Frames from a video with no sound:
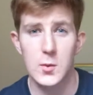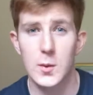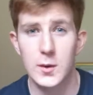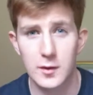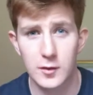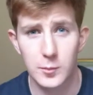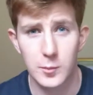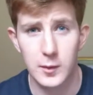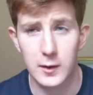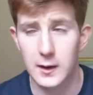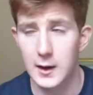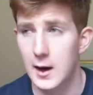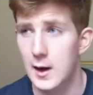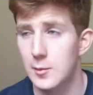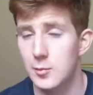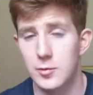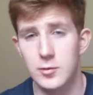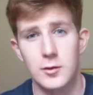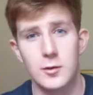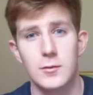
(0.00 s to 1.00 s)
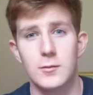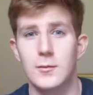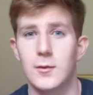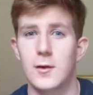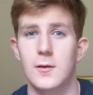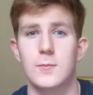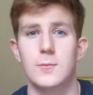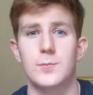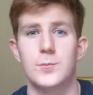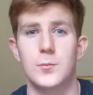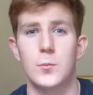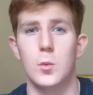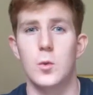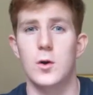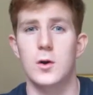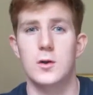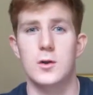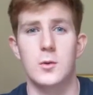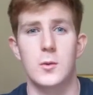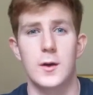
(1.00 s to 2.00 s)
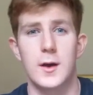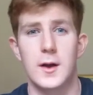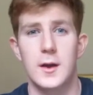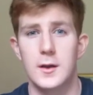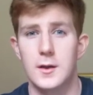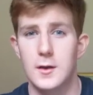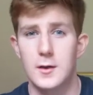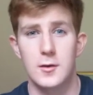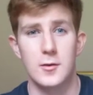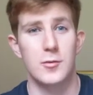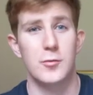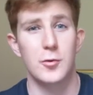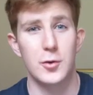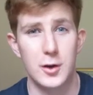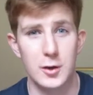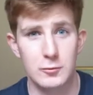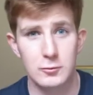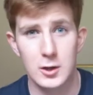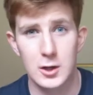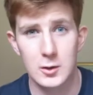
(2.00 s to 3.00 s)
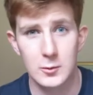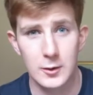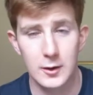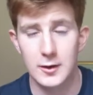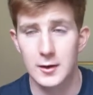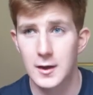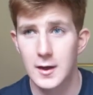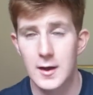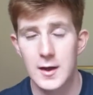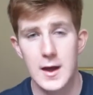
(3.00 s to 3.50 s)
you want is big arms, then work away. There's nothing wrong with it.